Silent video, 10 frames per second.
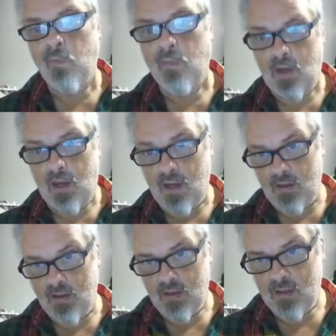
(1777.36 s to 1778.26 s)
Yeah,
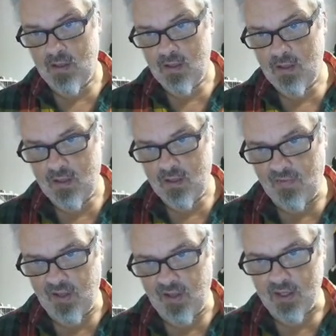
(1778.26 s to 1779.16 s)

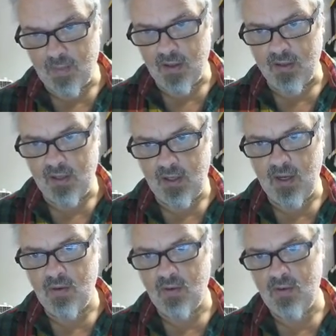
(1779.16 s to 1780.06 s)
definitely has a balcony
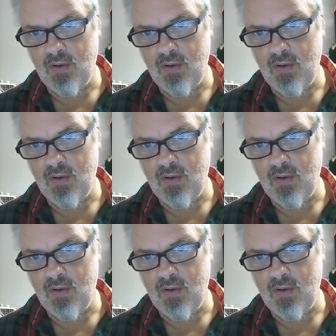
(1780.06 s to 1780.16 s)
now.